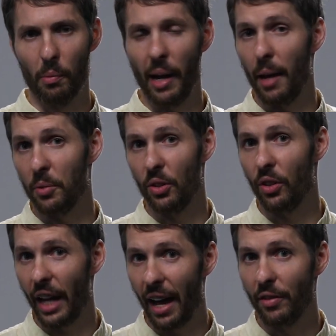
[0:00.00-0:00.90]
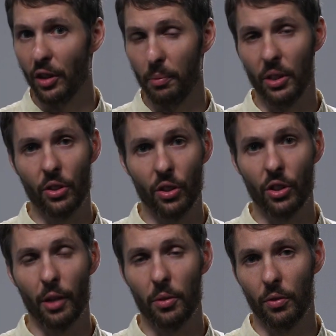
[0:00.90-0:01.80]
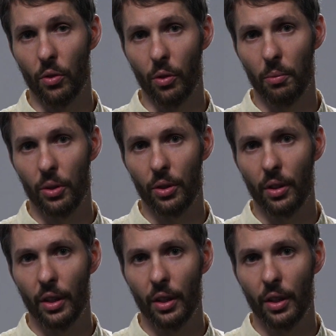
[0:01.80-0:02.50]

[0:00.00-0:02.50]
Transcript: perhaps not having them in certain types of groups.